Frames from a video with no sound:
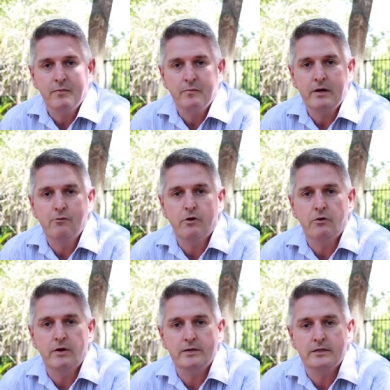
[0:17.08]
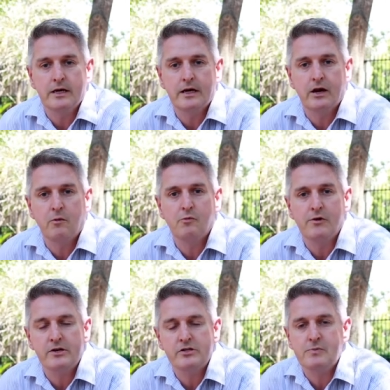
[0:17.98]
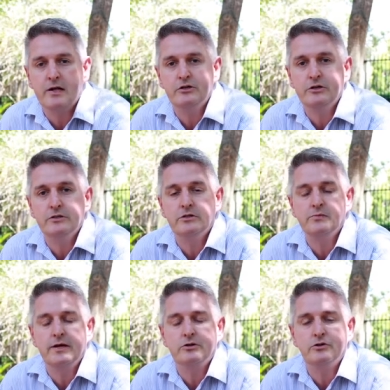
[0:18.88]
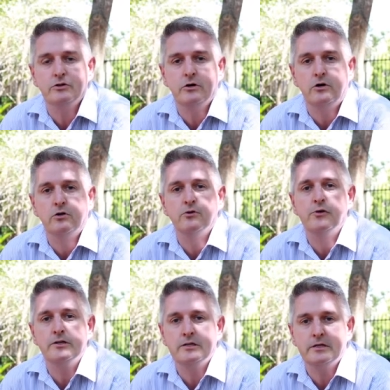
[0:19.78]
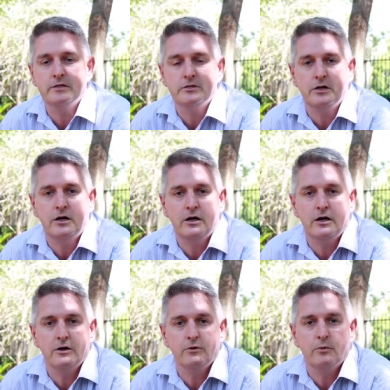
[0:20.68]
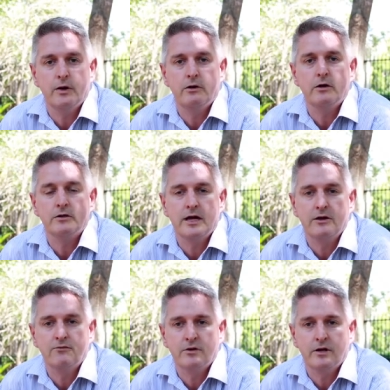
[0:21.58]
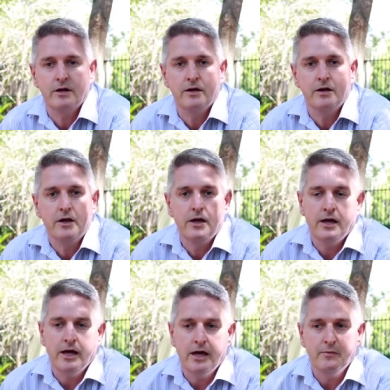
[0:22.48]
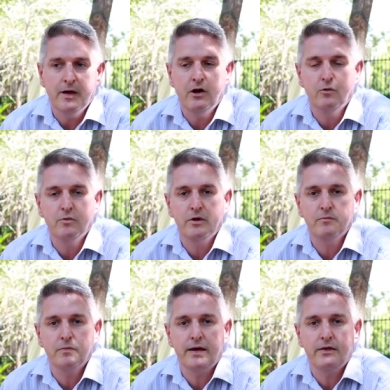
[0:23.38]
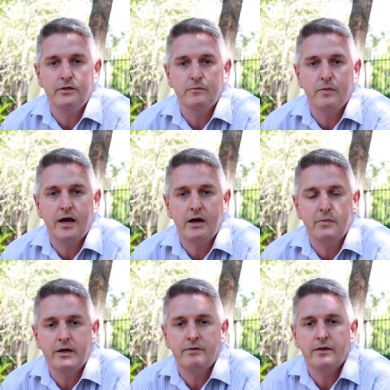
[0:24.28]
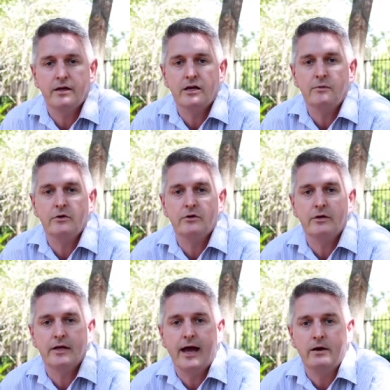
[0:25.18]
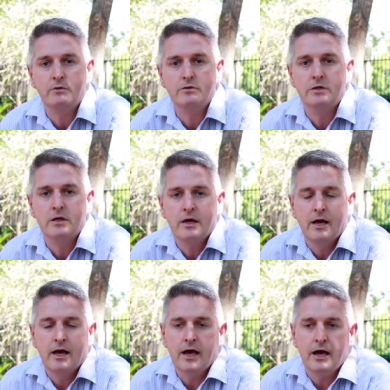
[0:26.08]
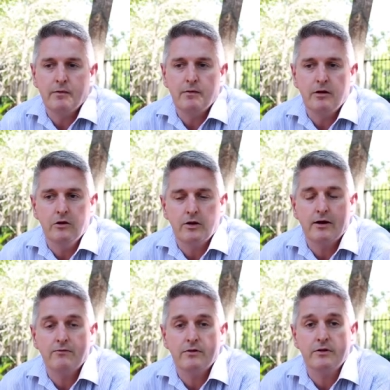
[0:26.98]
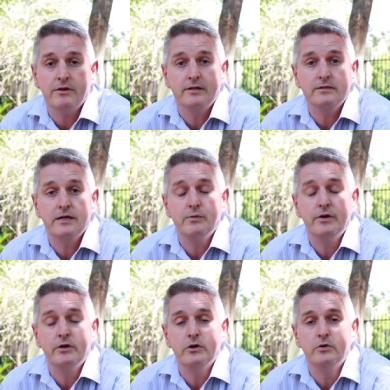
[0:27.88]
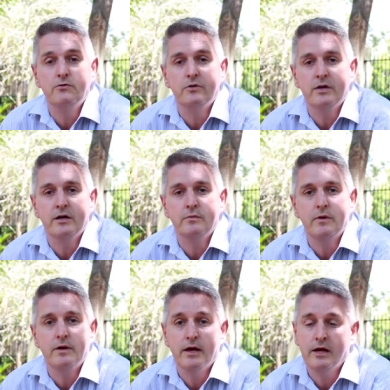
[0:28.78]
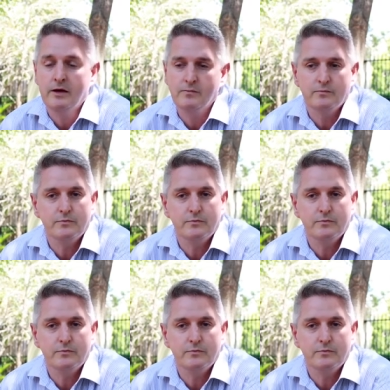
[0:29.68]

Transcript: My role as uh, Operation Manager is to make sure all the residents are well looked after, um, help them, make them happy in their community house, um, look after the things that we do for them, um,